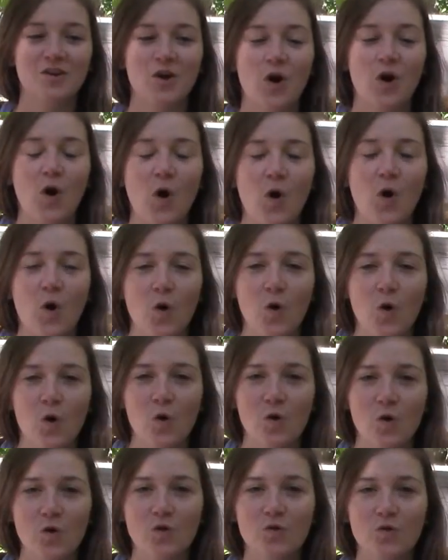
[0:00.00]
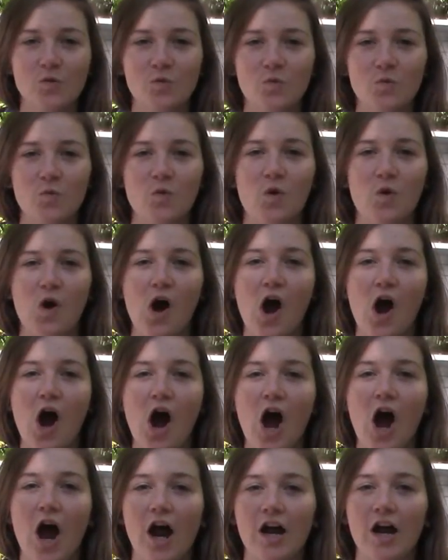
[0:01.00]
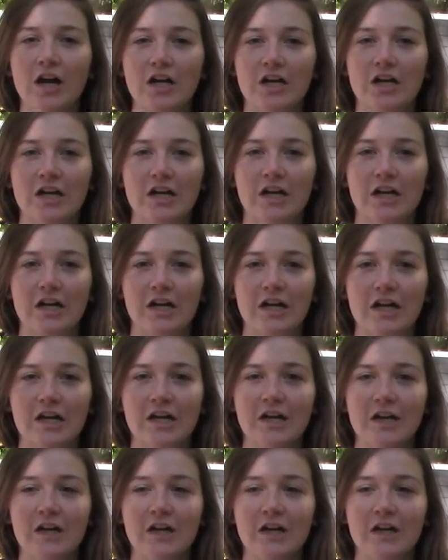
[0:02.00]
Cold water.